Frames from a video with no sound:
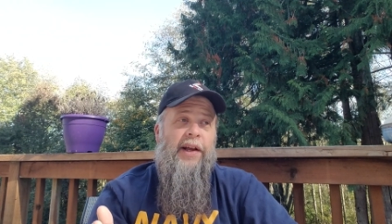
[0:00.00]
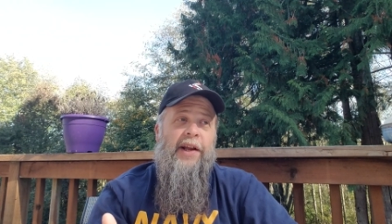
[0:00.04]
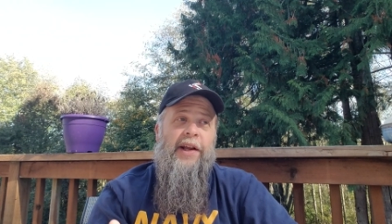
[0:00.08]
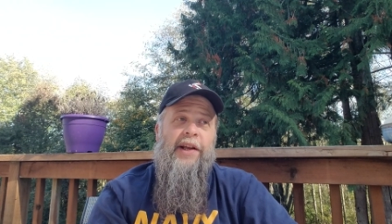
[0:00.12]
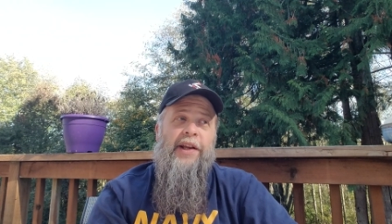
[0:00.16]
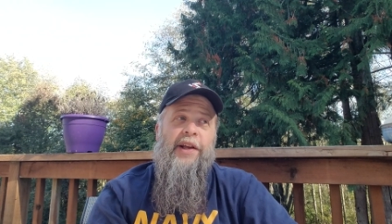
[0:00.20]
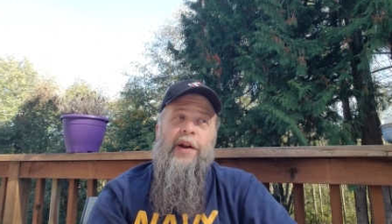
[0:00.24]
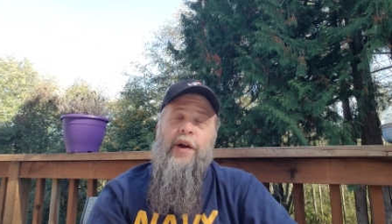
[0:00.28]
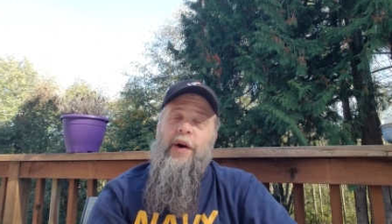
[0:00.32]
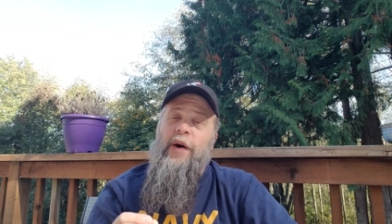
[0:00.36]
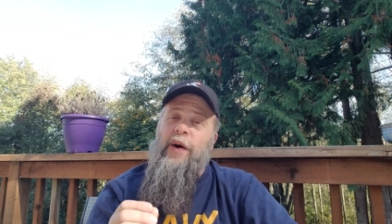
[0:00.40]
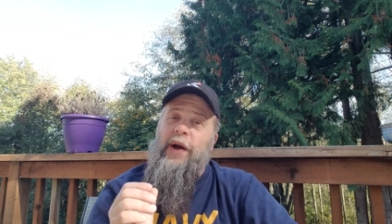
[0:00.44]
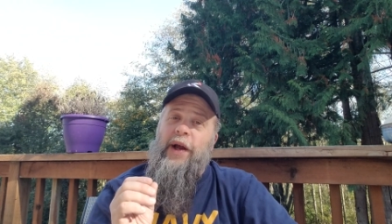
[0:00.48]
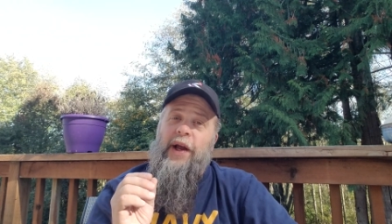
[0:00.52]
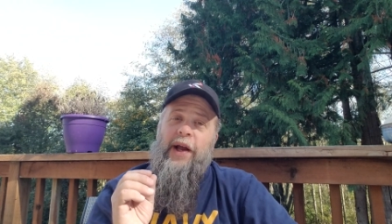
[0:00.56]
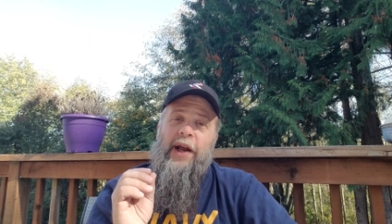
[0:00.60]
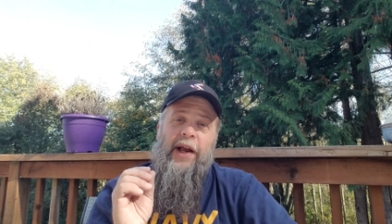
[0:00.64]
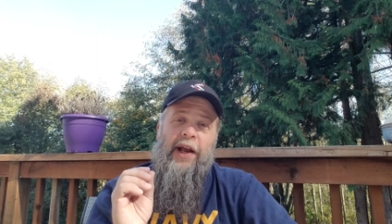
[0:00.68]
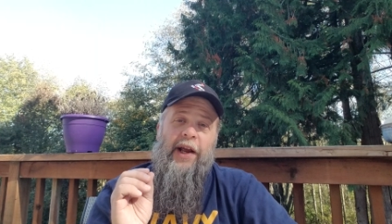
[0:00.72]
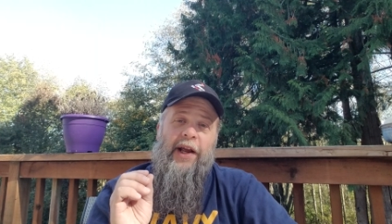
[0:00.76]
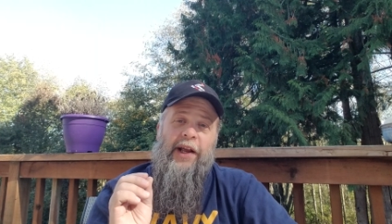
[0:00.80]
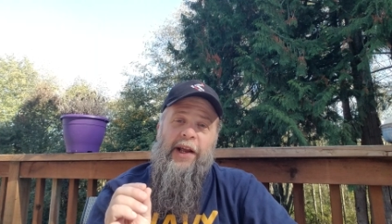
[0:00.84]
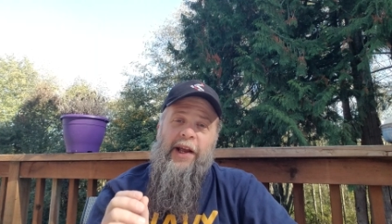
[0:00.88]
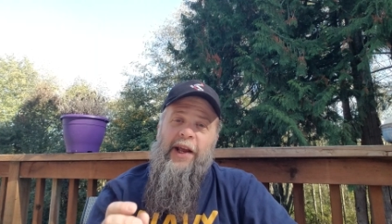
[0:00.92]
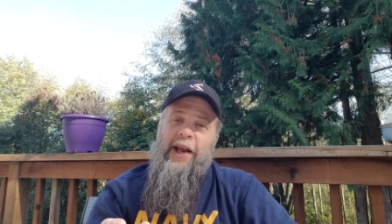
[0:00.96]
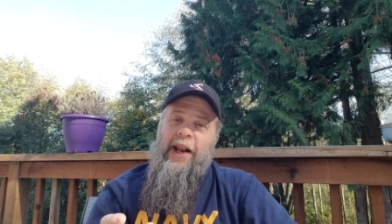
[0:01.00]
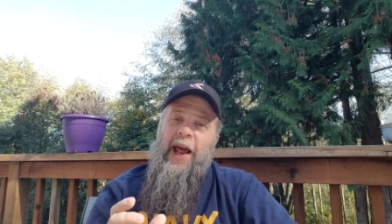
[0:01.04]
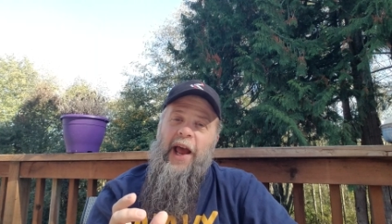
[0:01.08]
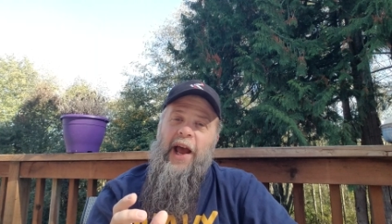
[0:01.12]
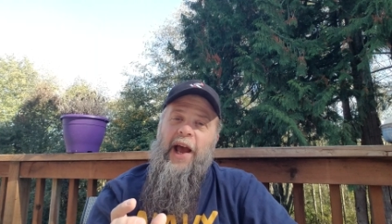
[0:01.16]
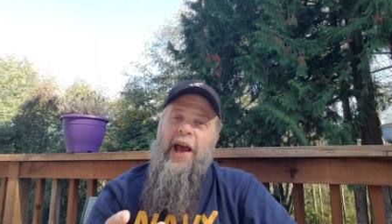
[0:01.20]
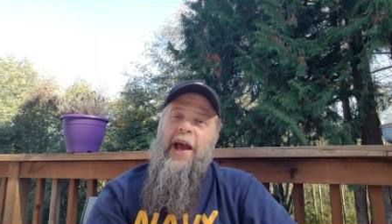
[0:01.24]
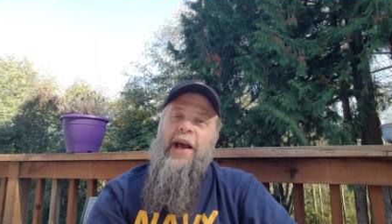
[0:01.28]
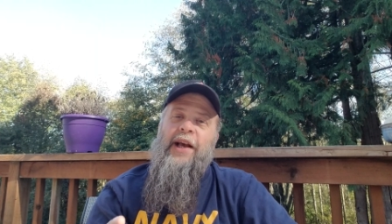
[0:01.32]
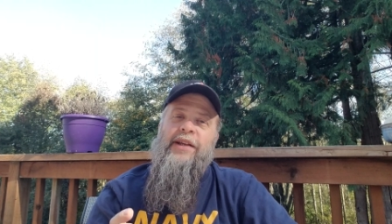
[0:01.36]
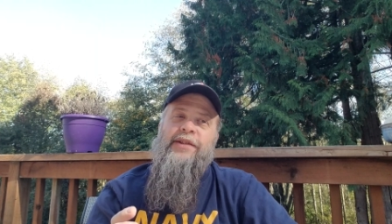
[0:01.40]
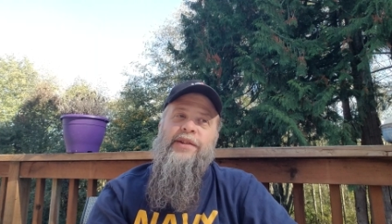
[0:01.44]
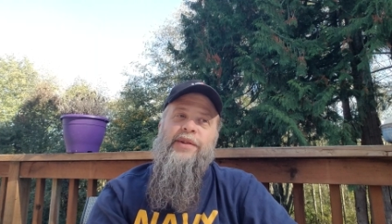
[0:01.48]
it
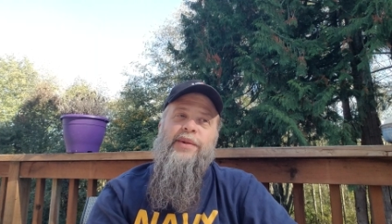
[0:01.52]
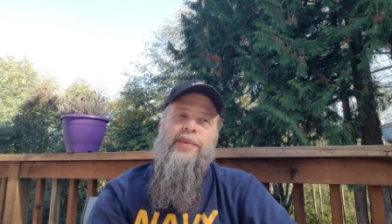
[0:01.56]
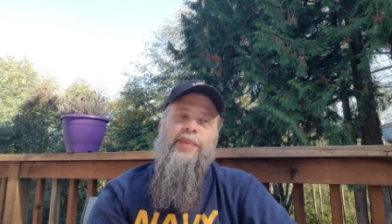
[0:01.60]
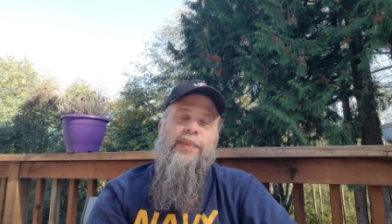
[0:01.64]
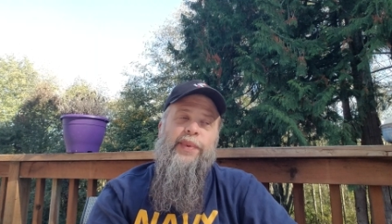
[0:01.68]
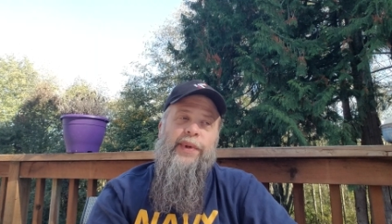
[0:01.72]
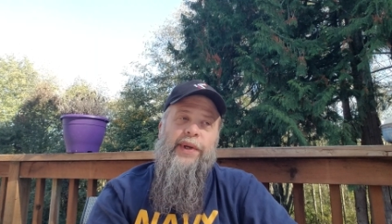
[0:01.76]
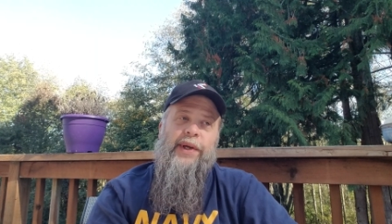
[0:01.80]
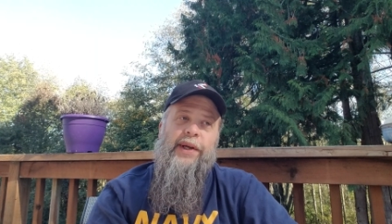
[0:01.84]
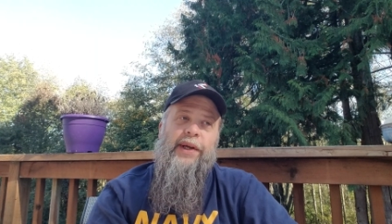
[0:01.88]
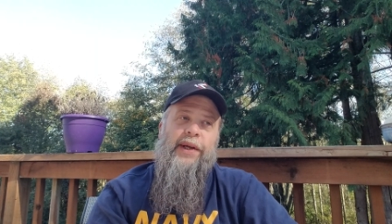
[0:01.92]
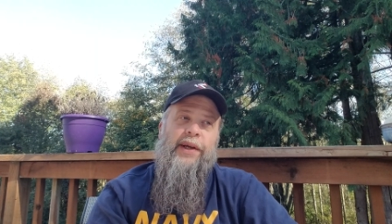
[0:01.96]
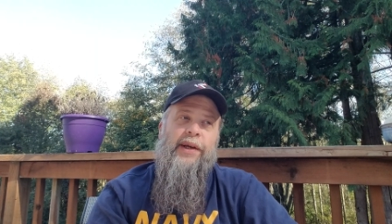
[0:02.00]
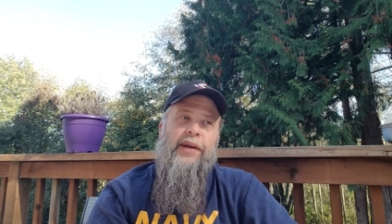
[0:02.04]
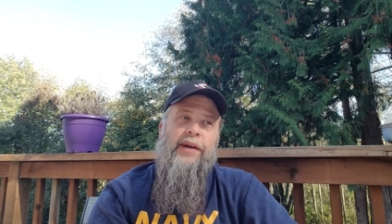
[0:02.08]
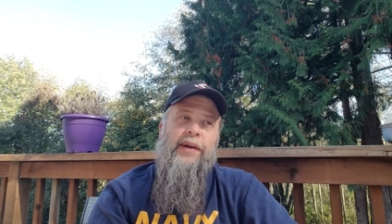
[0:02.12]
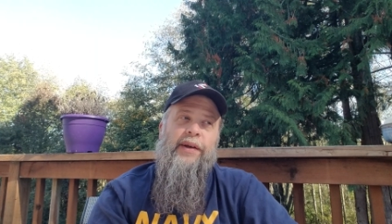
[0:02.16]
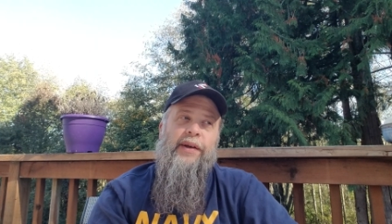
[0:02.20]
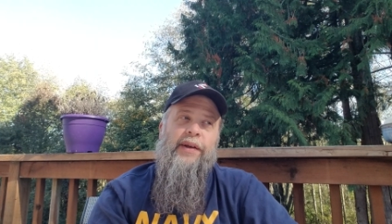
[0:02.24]
has to be